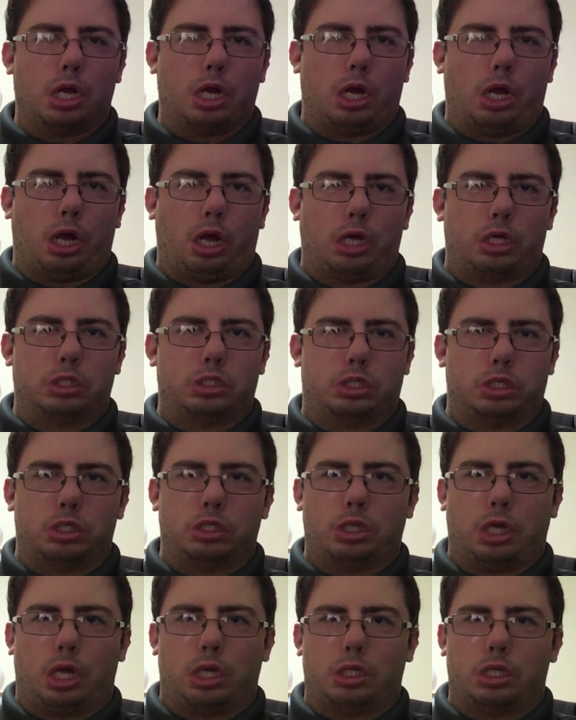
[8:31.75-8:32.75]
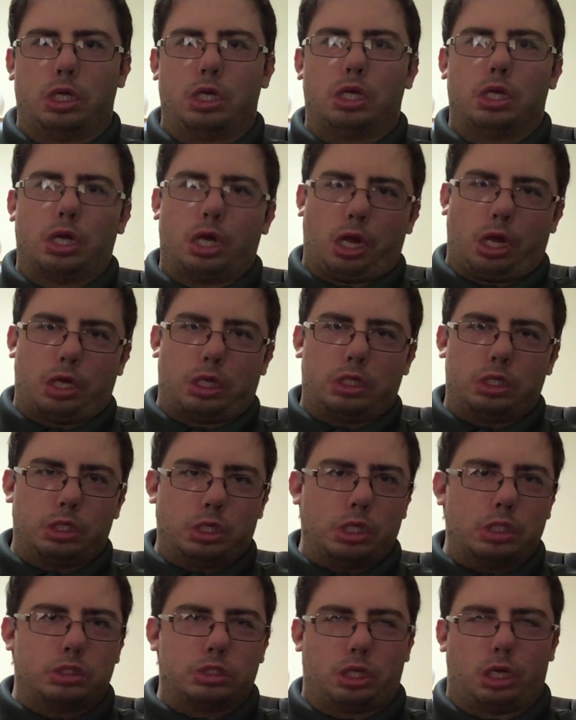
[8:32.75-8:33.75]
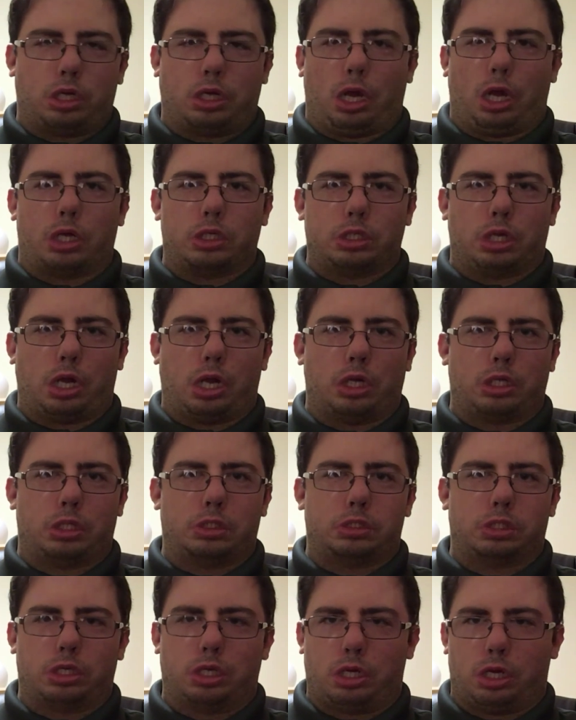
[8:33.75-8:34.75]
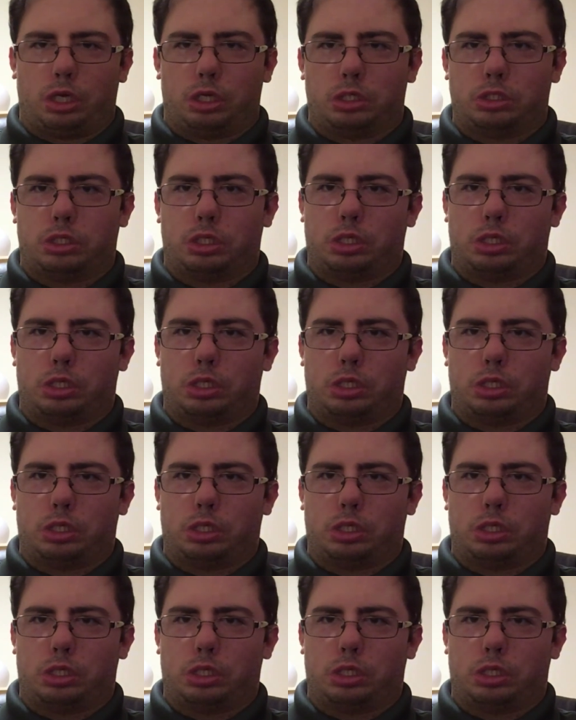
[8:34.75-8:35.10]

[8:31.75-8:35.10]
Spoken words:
Until then, hey, please check out my other videos.